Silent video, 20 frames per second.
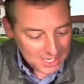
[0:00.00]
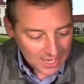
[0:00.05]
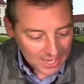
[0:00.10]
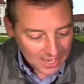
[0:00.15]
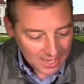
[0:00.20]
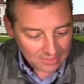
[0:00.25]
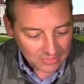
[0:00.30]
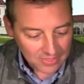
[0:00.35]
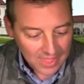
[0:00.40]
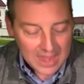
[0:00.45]

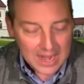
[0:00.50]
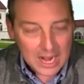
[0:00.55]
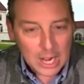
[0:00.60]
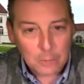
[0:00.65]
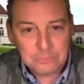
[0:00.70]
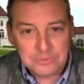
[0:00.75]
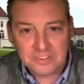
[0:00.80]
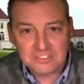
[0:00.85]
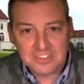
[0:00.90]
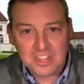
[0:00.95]
And that
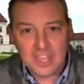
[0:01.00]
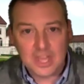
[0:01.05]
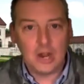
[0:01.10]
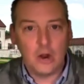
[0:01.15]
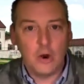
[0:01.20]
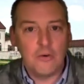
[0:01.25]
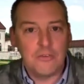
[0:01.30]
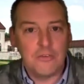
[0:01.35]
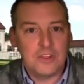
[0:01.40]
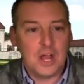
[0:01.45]
helped us get
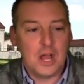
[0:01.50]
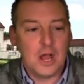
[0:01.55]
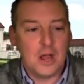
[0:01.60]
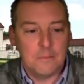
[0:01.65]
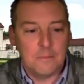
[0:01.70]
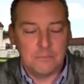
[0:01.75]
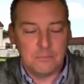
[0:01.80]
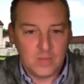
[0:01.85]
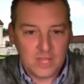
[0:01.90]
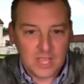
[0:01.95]
over the
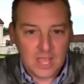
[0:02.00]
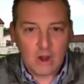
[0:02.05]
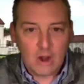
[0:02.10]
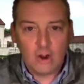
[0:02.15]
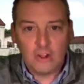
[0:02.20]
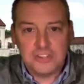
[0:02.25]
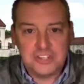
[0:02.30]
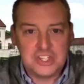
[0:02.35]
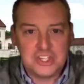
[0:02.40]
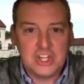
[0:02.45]
hump. We got
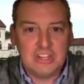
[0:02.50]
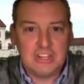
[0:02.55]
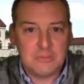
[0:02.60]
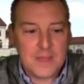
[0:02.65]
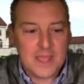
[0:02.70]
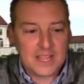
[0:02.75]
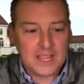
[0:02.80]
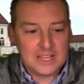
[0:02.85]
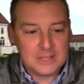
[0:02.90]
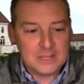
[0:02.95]
all the sheets
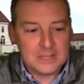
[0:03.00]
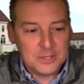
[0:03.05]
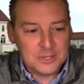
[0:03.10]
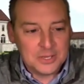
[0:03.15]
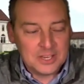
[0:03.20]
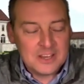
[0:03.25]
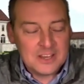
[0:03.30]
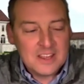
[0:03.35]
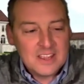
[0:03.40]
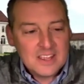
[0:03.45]
back in the
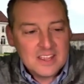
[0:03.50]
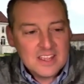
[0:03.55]
building.